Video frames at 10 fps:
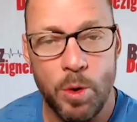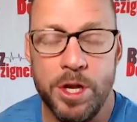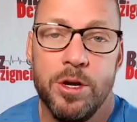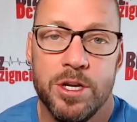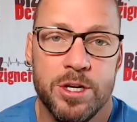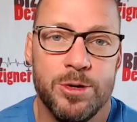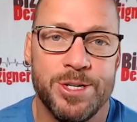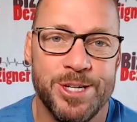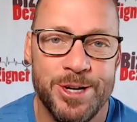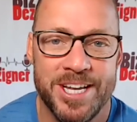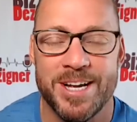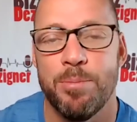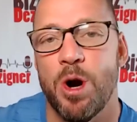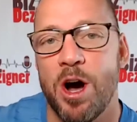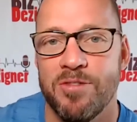what you can do is you can
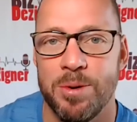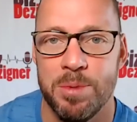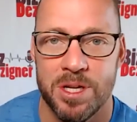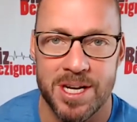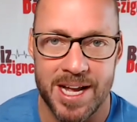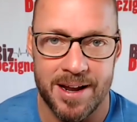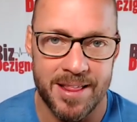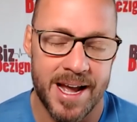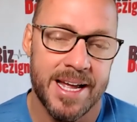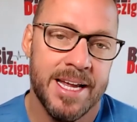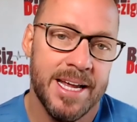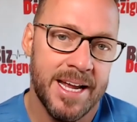get profitability out of that.